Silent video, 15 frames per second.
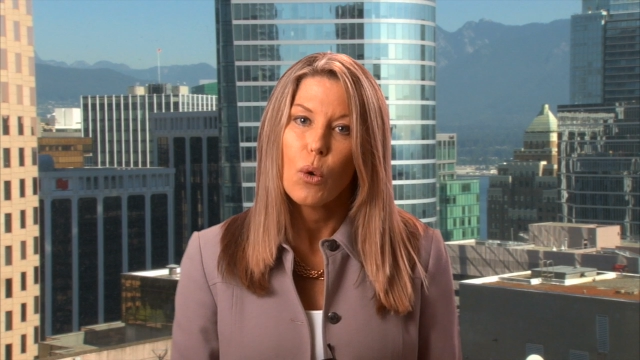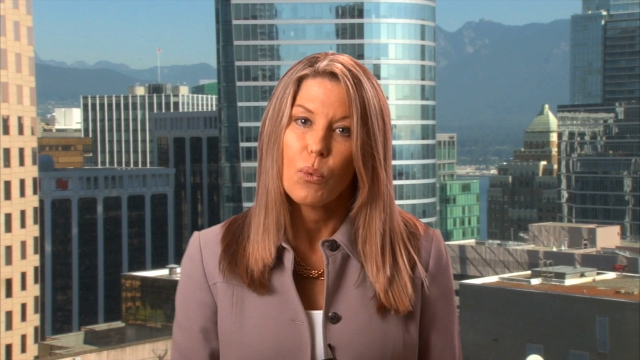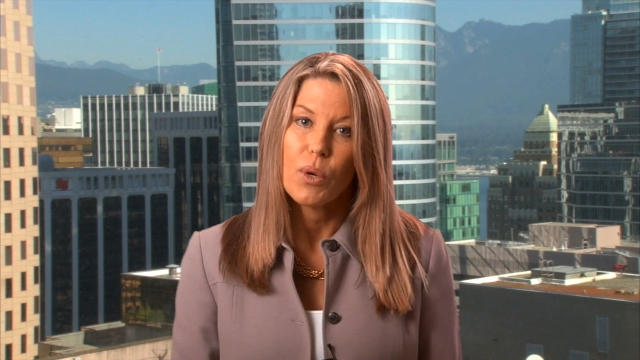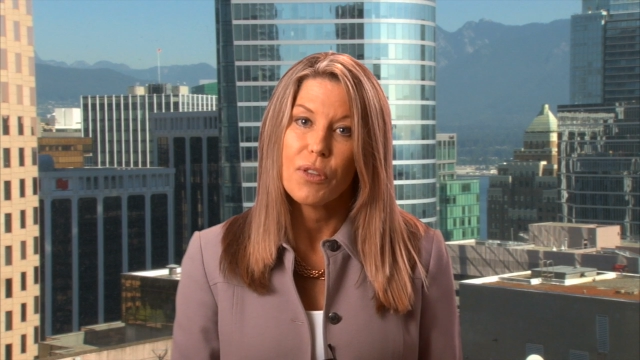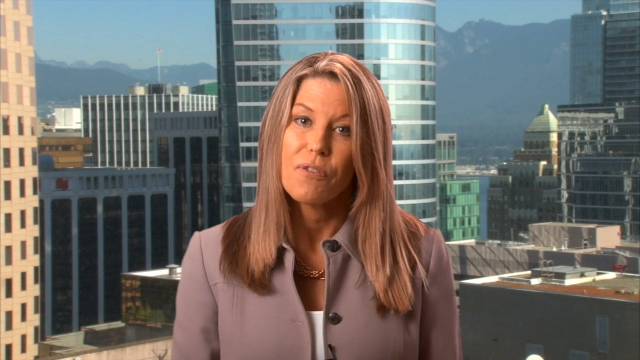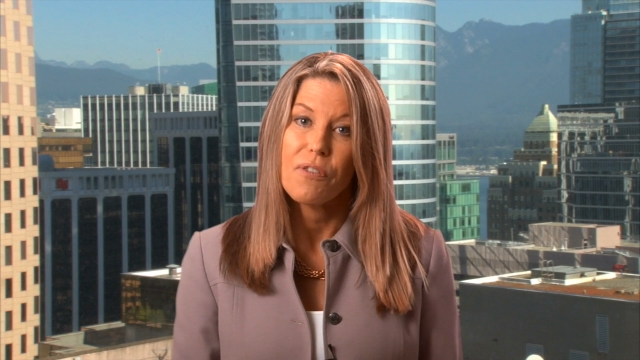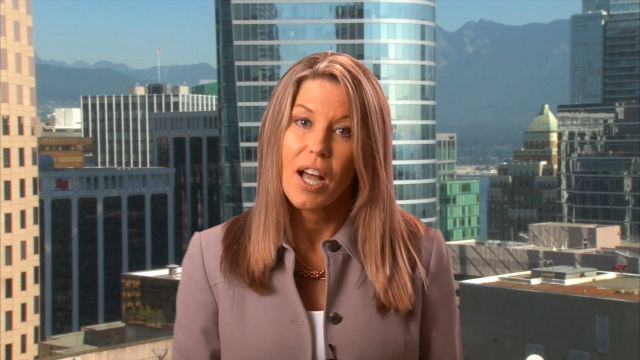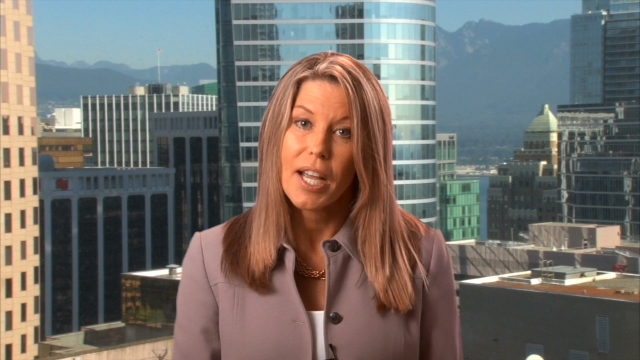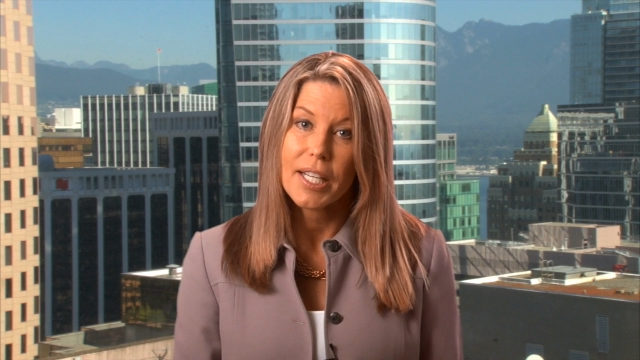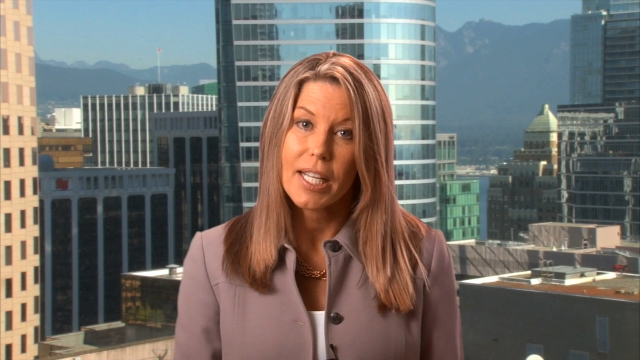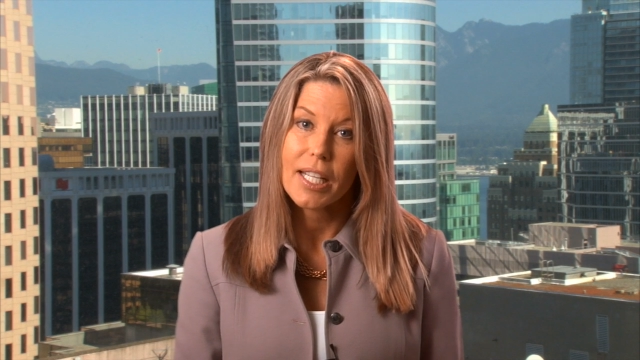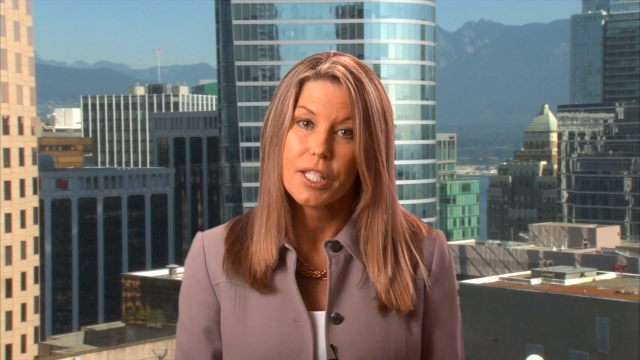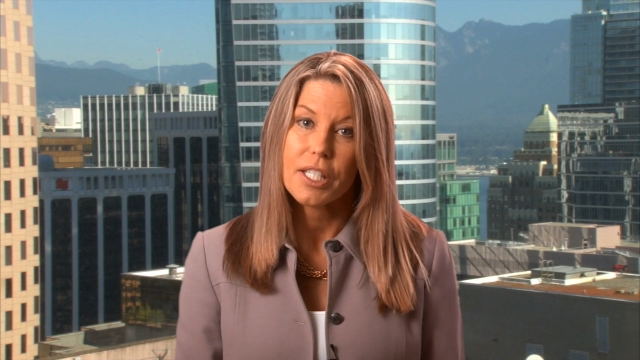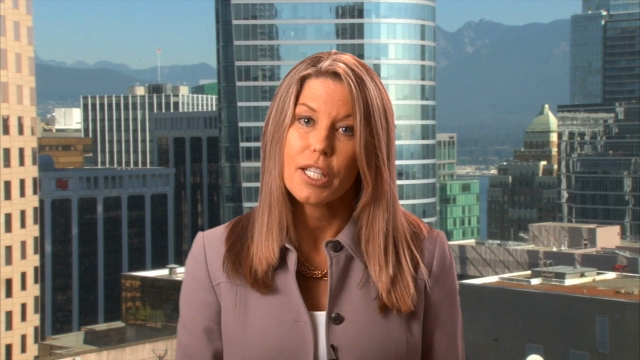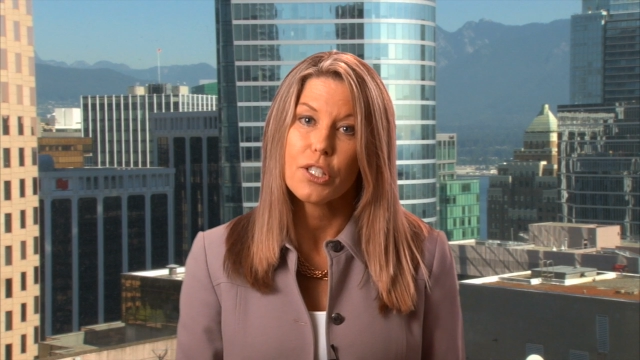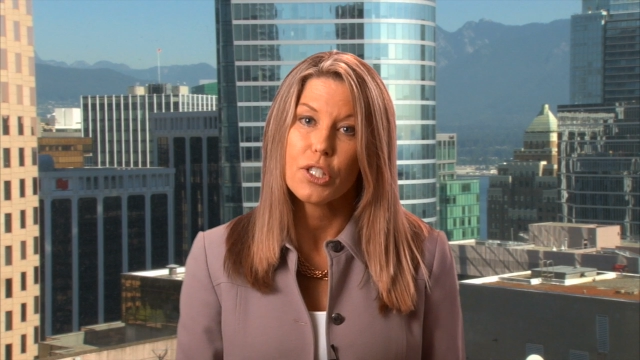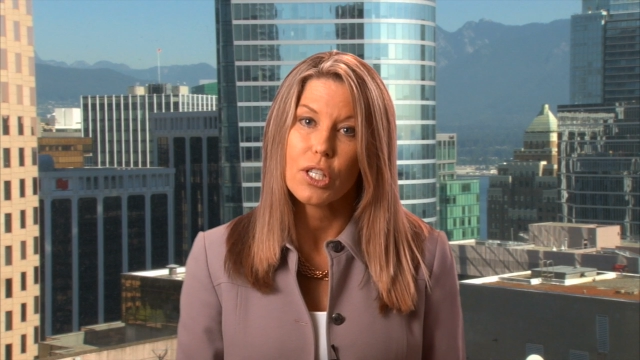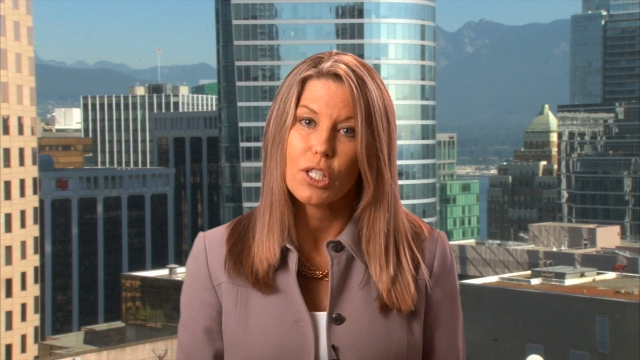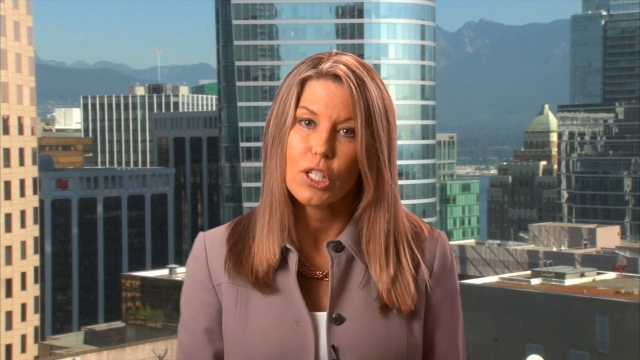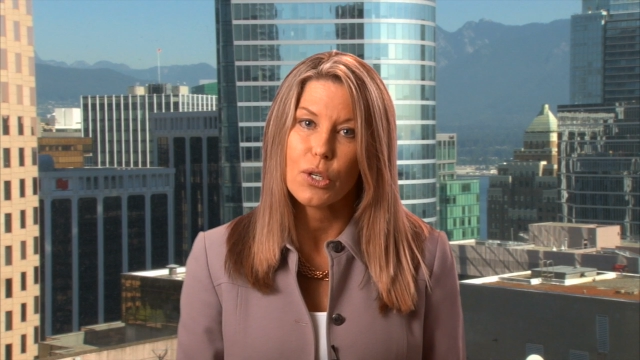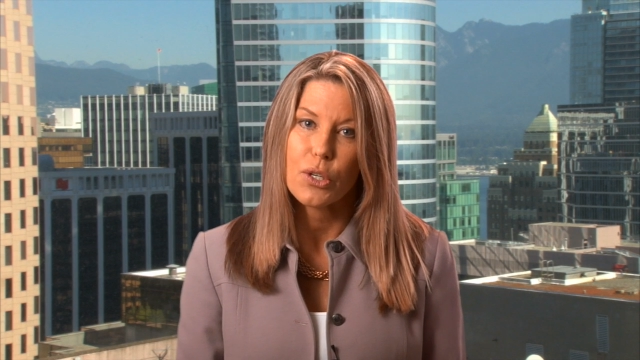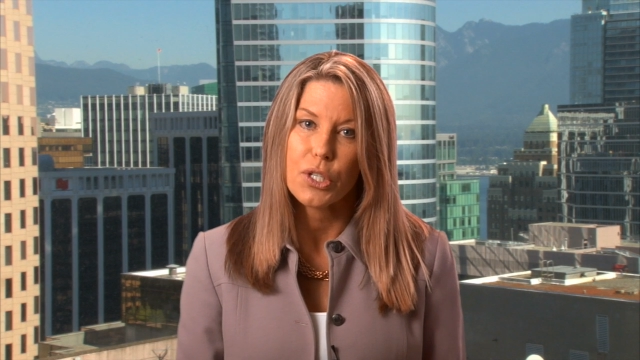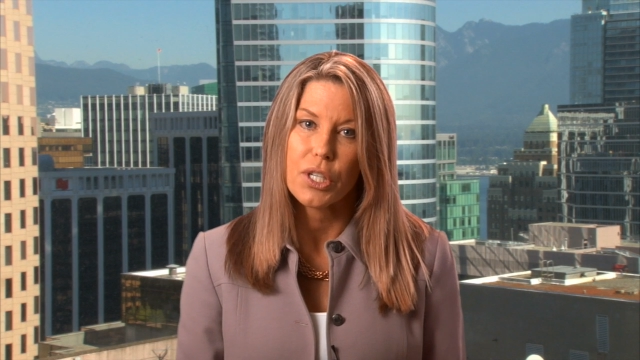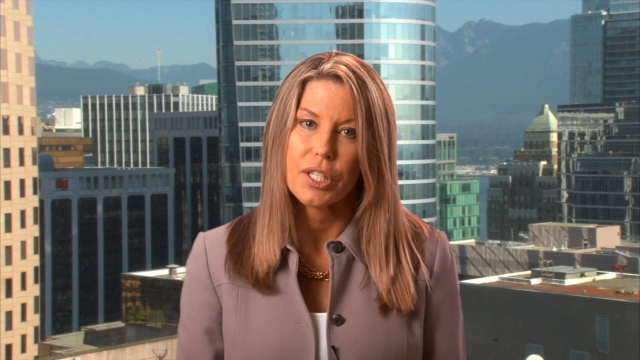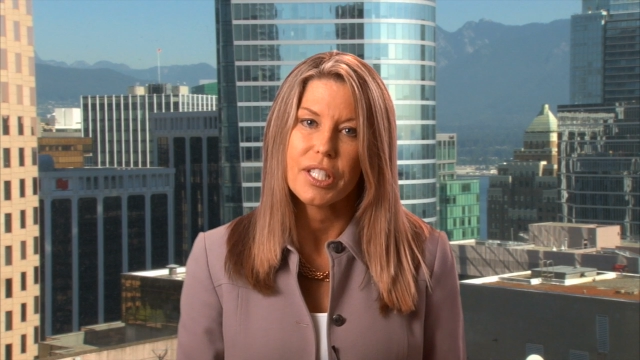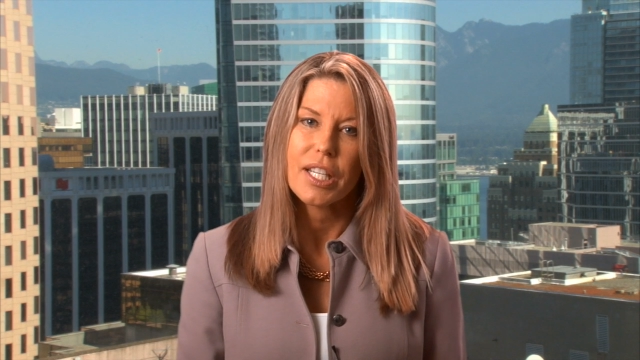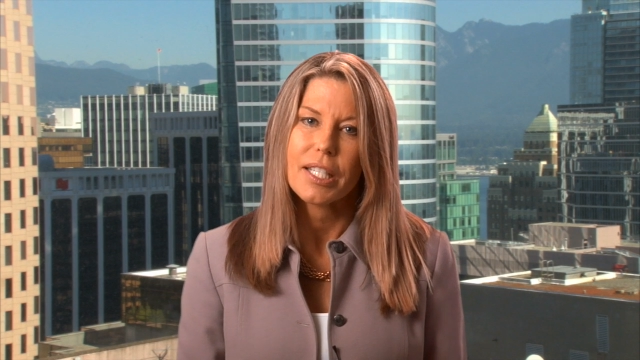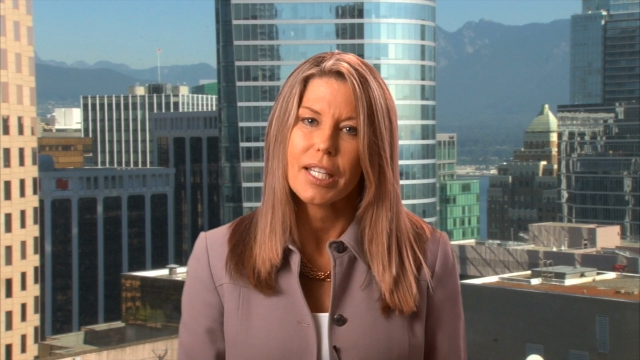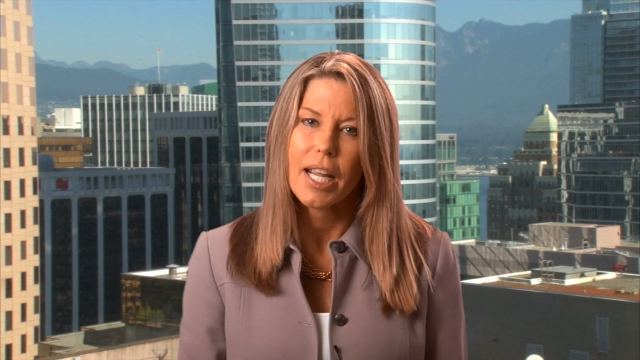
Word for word: with financing solutions